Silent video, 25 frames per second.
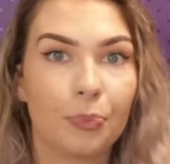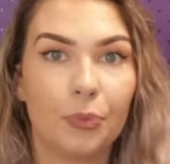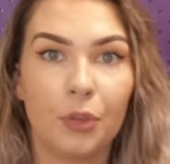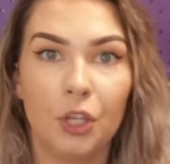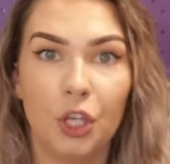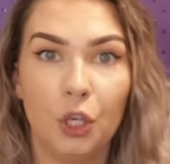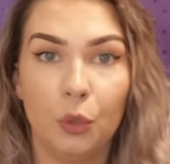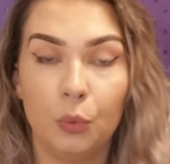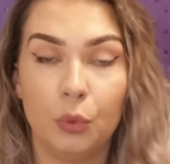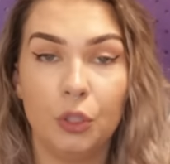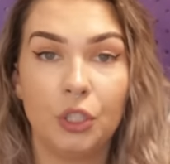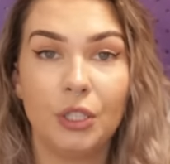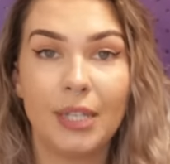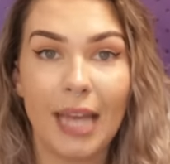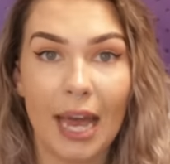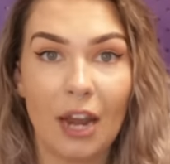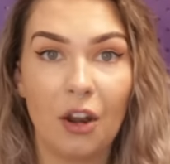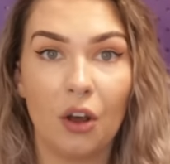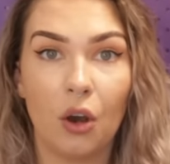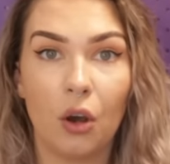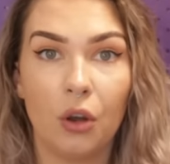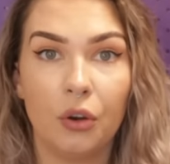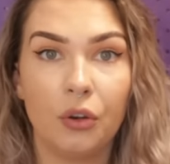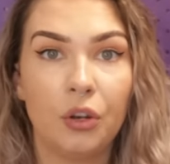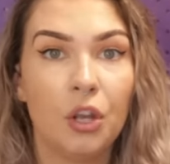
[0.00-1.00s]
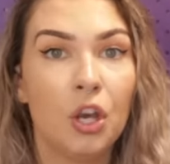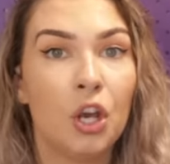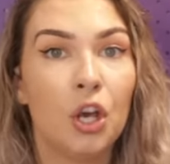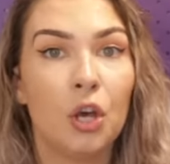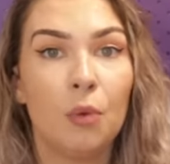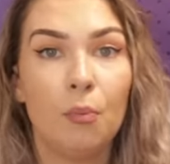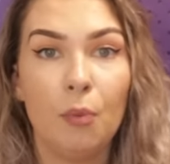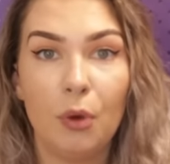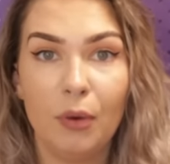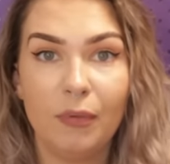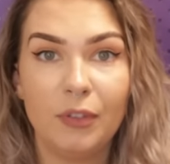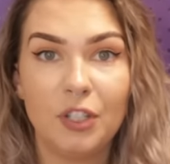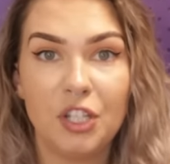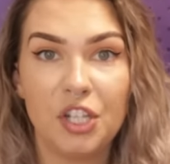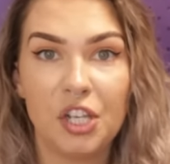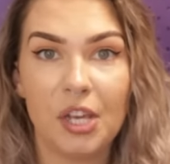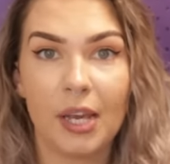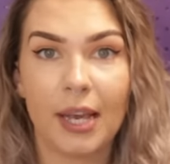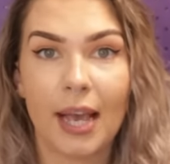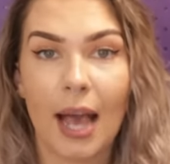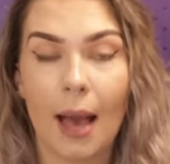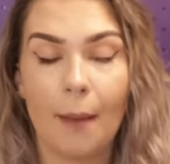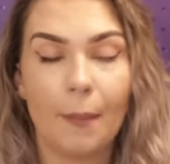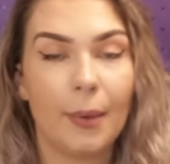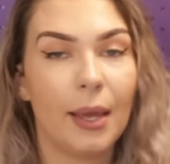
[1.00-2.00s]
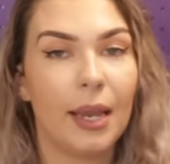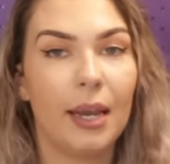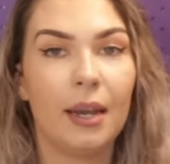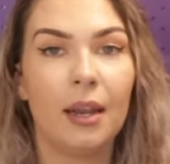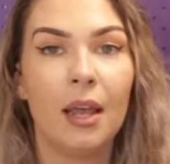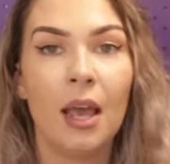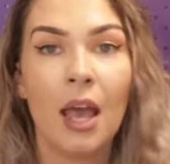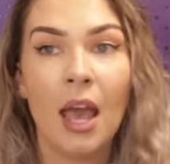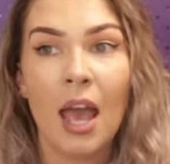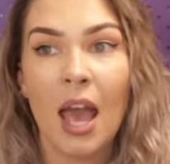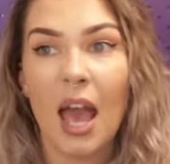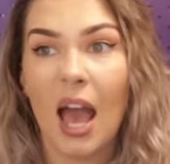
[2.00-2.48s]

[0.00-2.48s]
You would get on, move into your cabin,